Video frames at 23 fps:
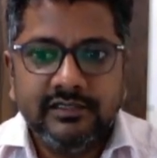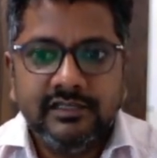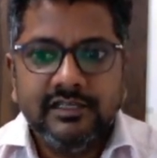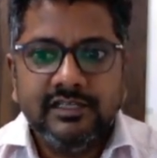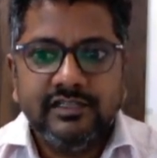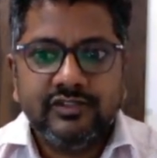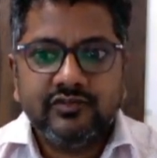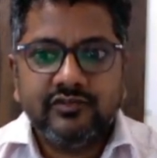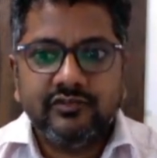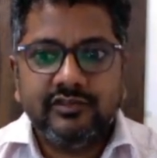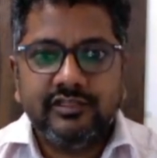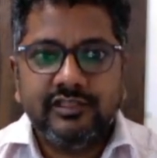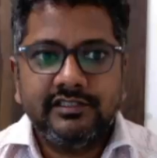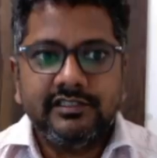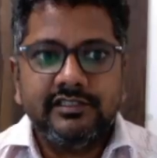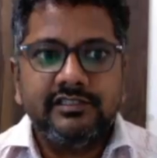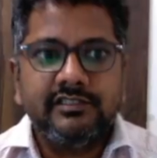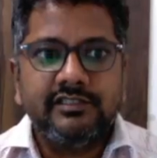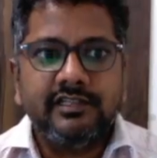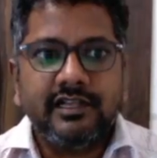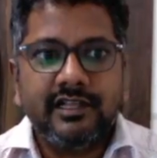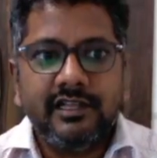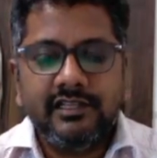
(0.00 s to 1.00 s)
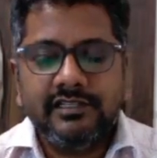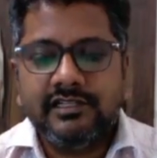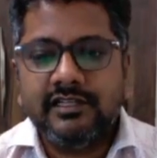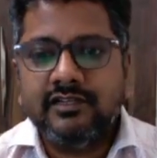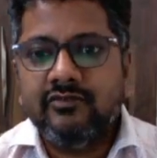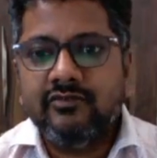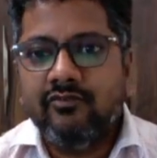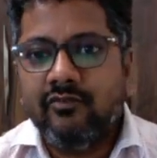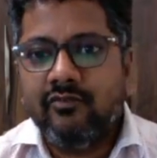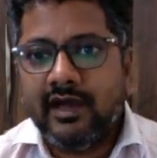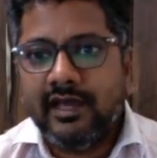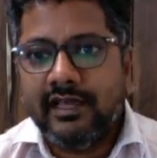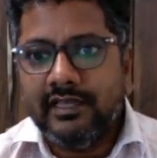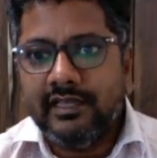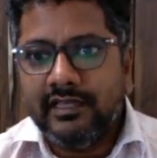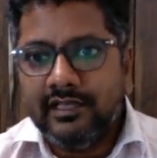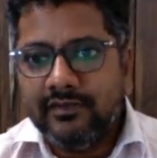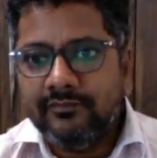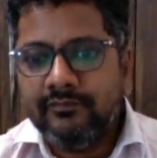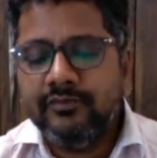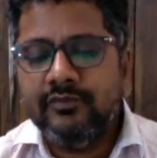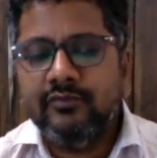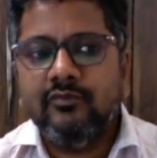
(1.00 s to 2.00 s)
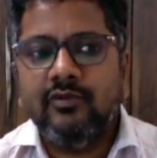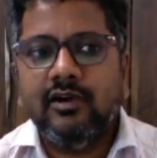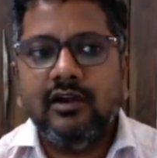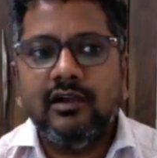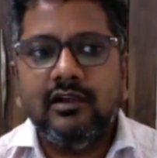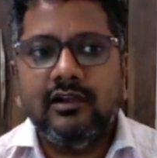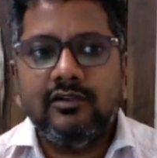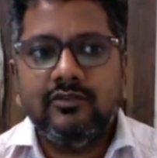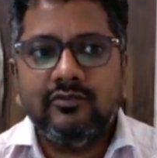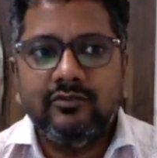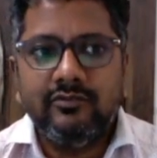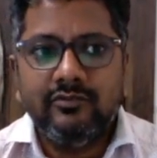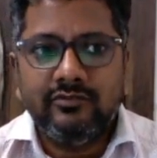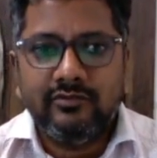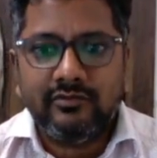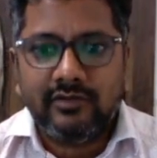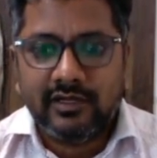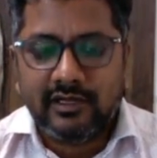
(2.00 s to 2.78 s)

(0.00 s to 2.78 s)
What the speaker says: So this is the reason why, if you want to